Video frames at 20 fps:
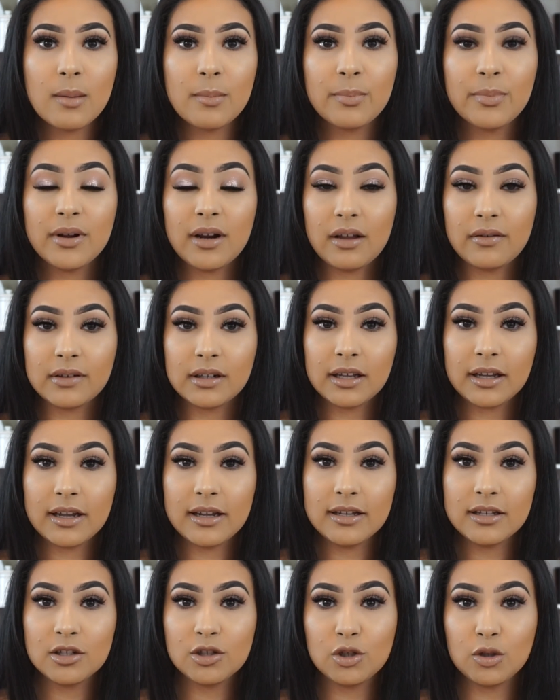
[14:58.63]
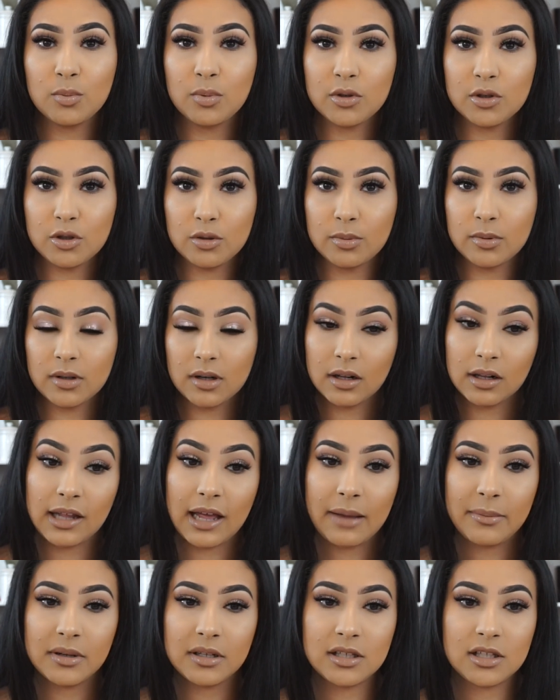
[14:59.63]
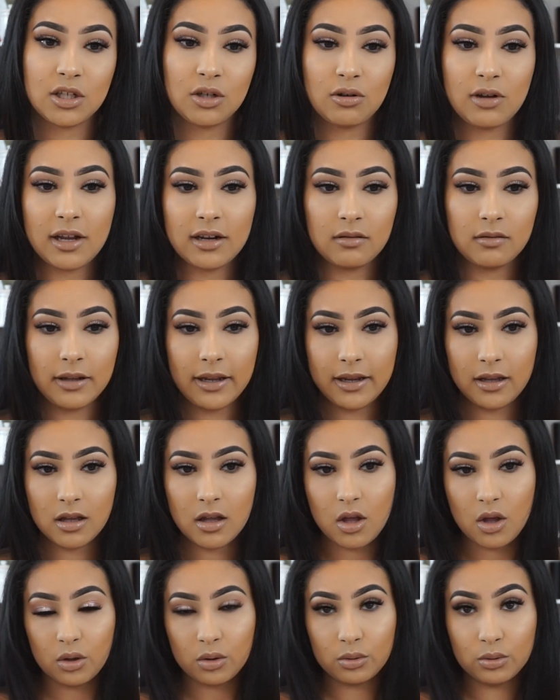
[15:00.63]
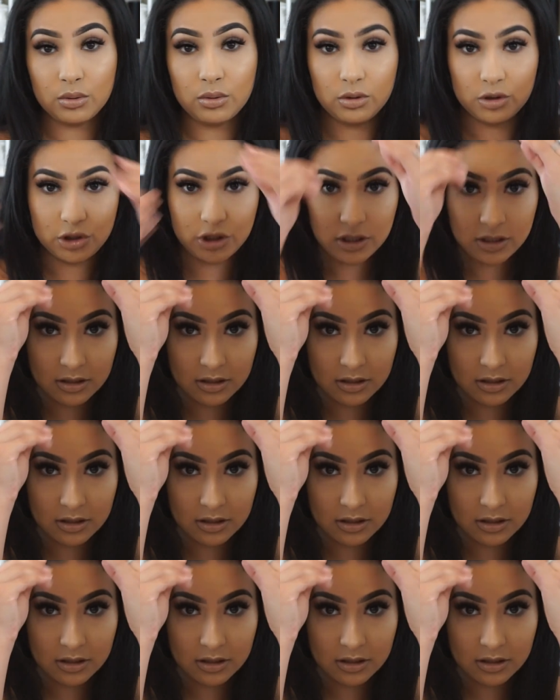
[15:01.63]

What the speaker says: but I feel like it is super glam and still kind of like, ooh, she